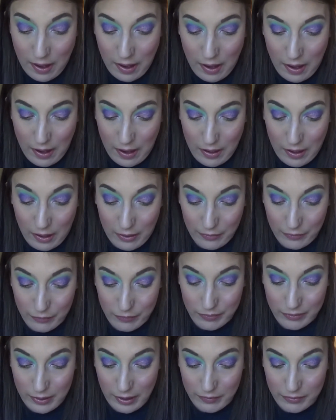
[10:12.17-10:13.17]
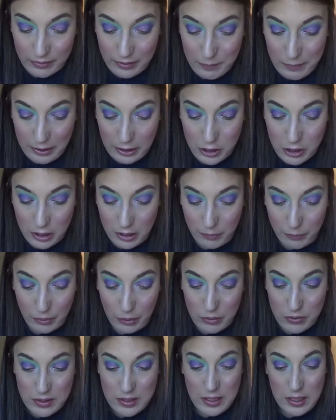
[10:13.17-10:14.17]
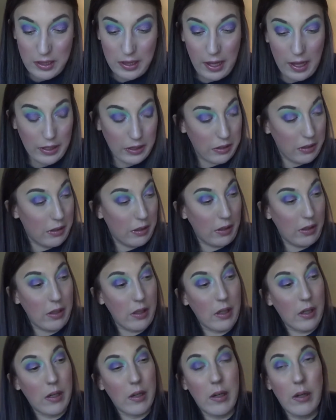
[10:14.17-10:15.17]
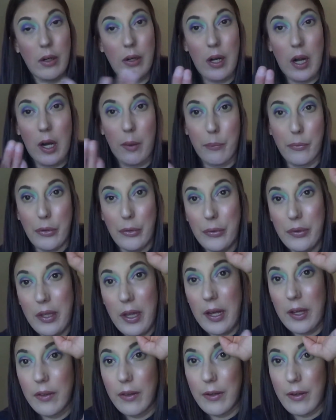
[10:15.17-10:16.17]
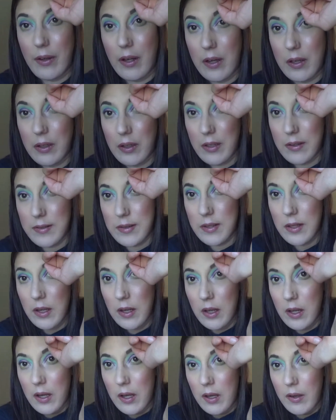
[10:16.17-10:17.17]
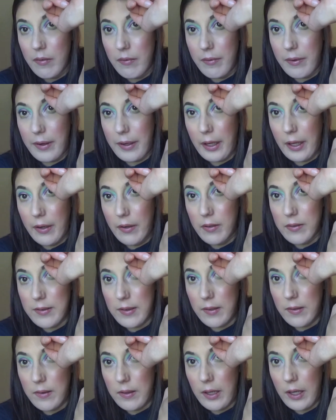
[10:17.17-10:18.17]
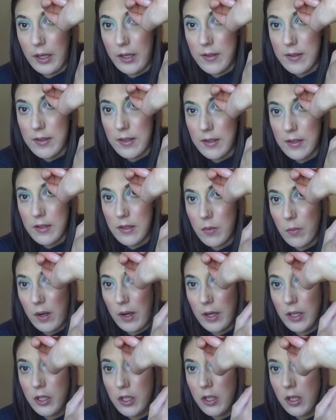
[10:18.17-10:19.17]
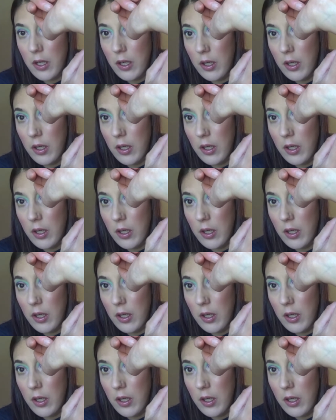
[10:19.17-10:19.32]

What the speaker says: and I'll definitely make sure to post that look or upload that look on this video. So here's this swatch.